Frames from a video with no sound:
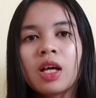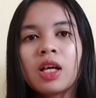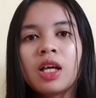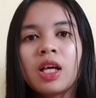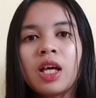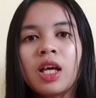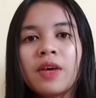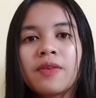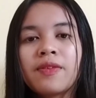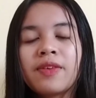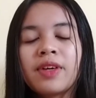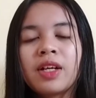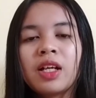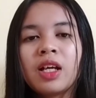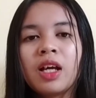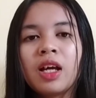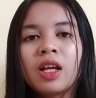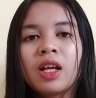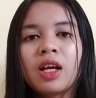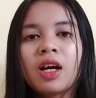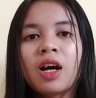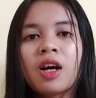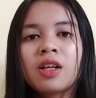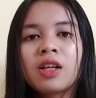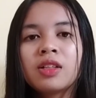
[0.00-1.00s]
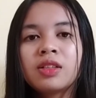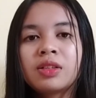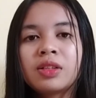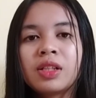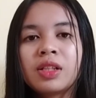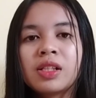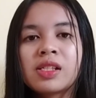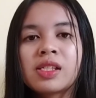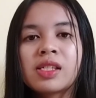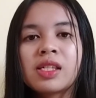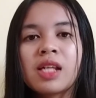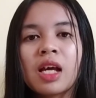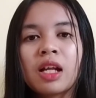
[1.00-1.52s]
Even in
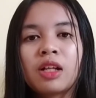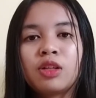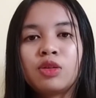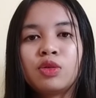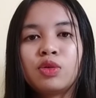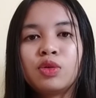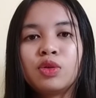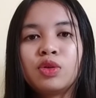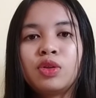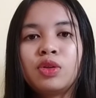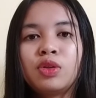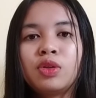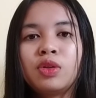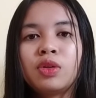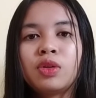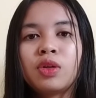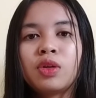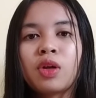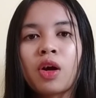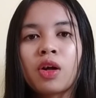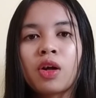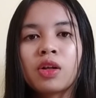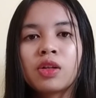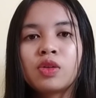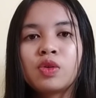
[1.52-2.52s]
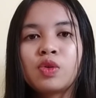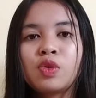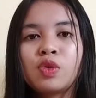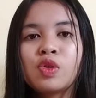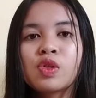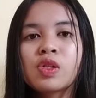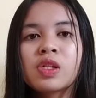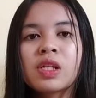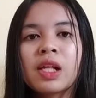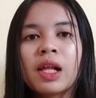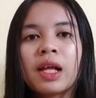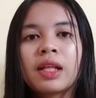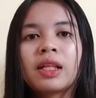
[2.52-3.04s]
countries that do not
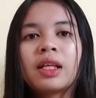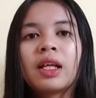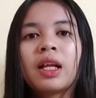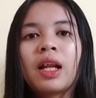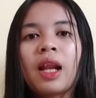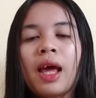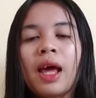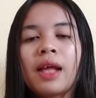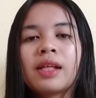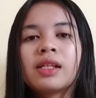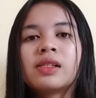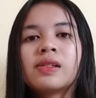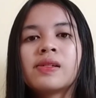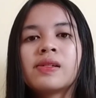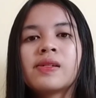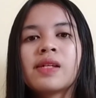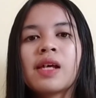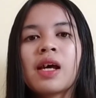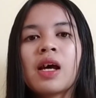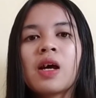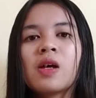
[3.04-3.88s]
use Latin letters,